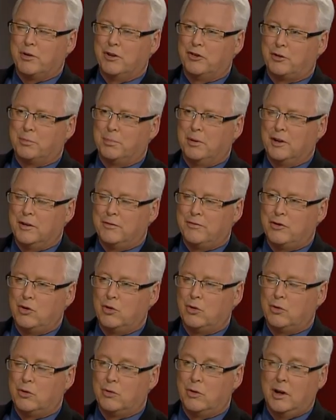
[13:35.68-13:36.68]
Principle, if
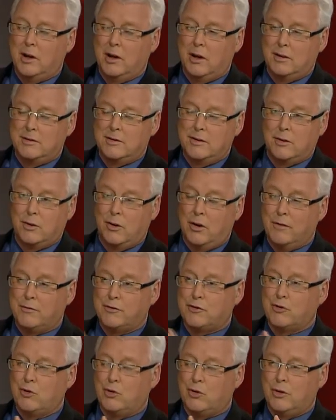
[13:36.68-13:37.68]
your
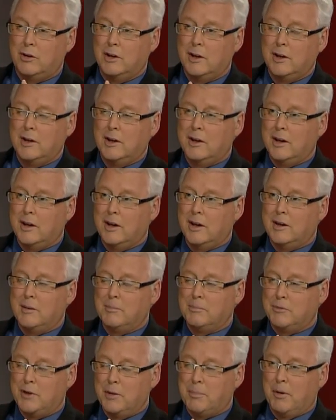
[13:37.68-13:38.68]
offshore
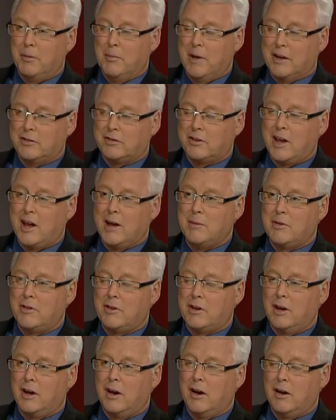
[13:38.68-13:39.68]
diplomats came to the
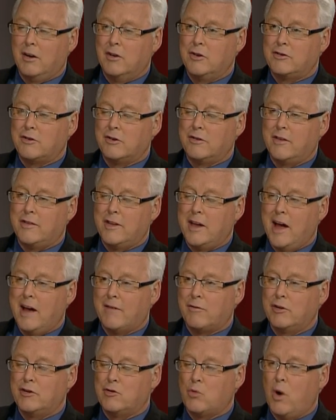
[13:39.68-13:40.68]
conclusion that the
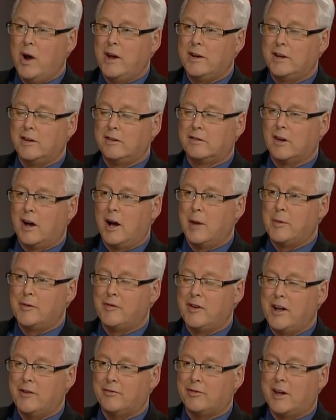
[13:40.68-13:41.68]
average waiting time of
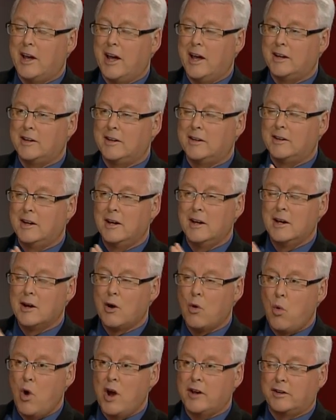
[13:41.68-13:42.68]
an Afghan in
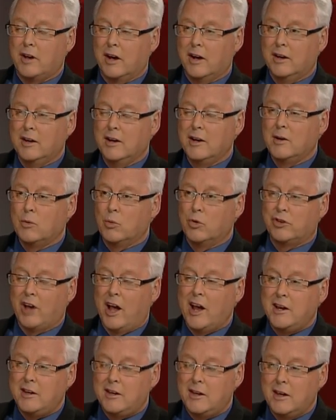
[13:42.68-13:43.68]
Quetta was
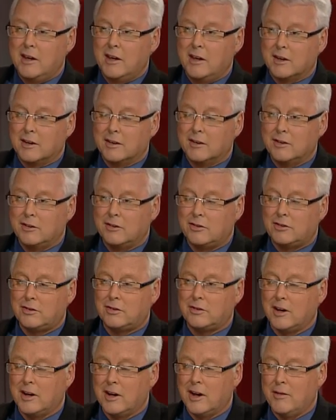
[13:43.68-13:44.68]
8
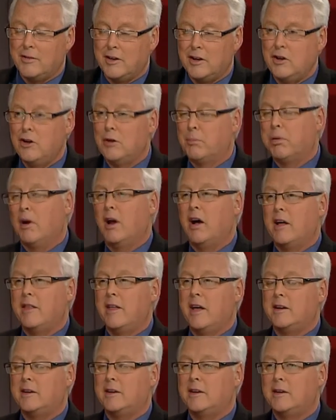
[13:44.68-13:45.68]
years, then you'd apply
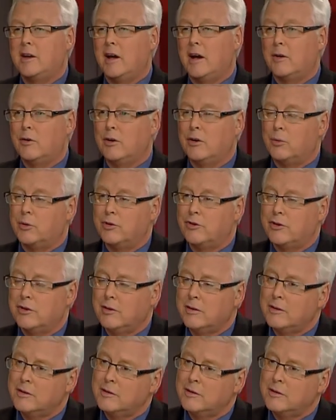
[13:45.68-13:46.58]
that in Nauru, would you?